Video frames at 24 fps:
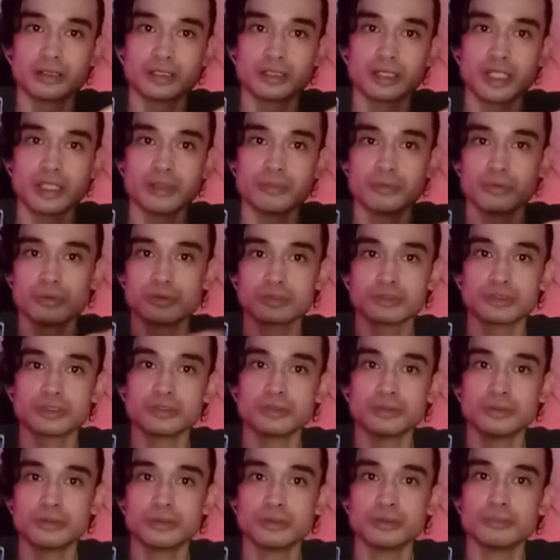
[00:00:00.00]
cable
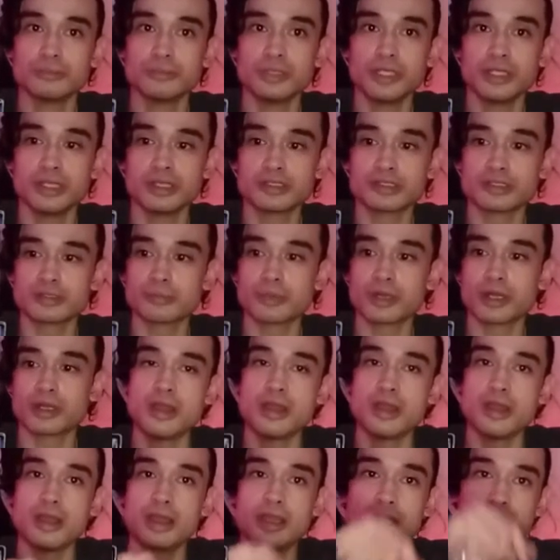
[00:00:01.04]
to mini
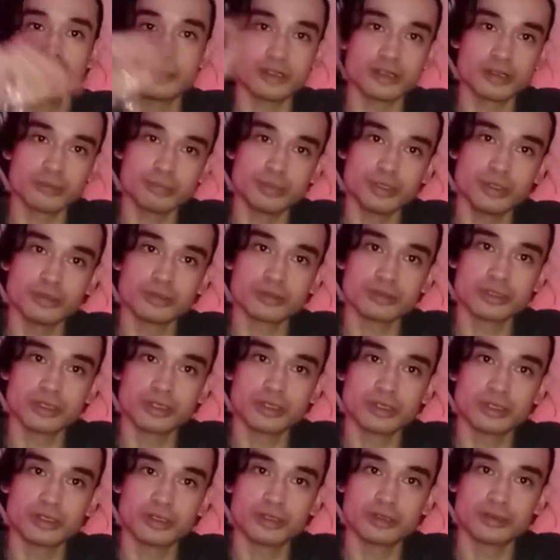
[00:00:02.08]
HDMI, and your computer is
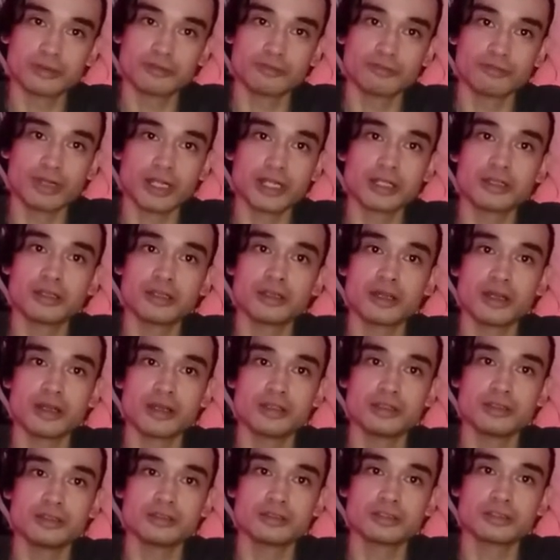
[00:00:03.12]
going to
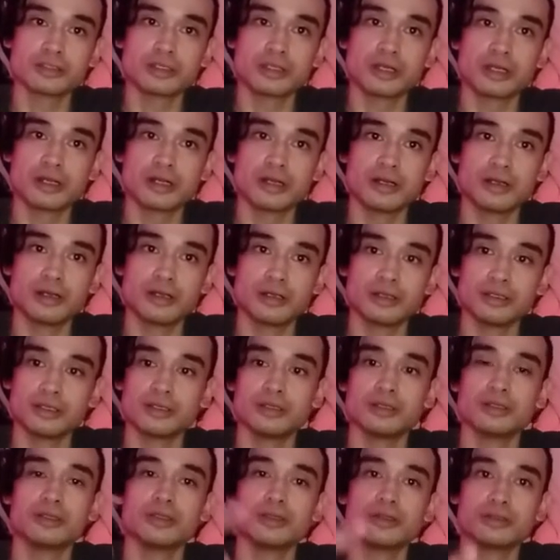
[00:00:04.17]
recognize
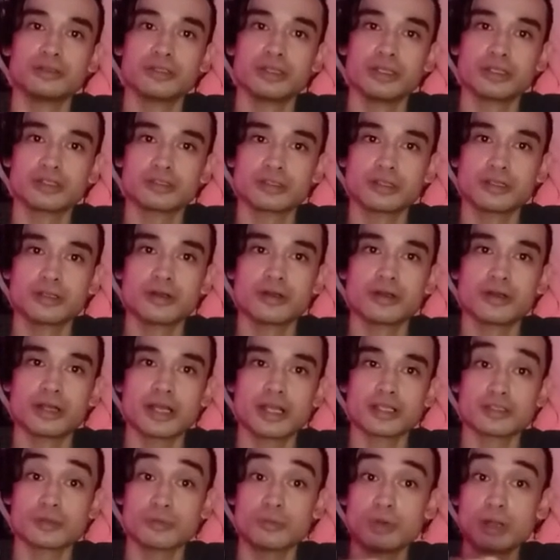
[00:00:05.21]
your DSLR
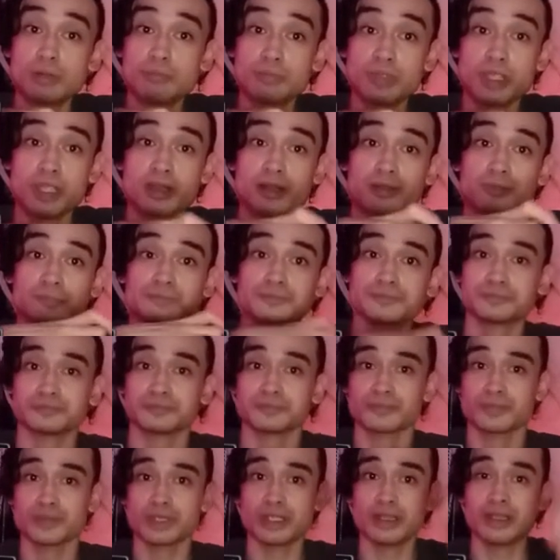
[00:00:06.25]
as a webcam.
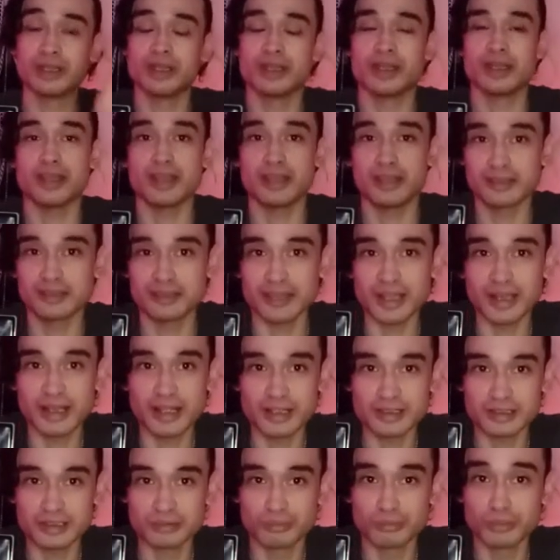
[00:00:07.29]
And that
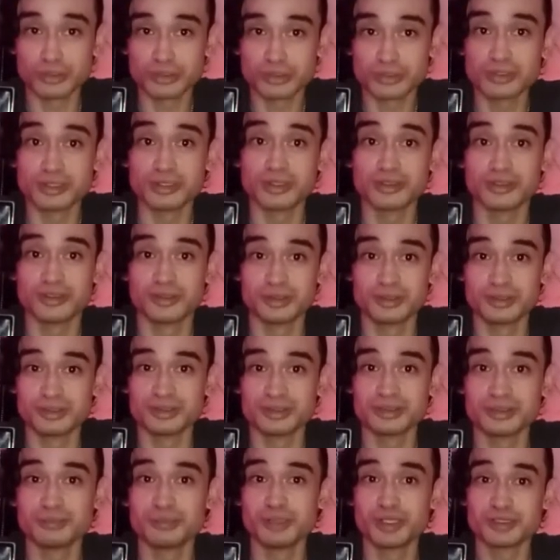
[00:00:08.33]
has a multitude
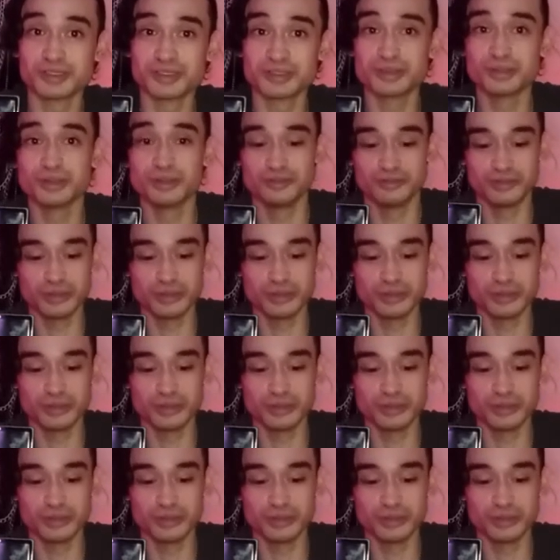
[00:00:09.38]
of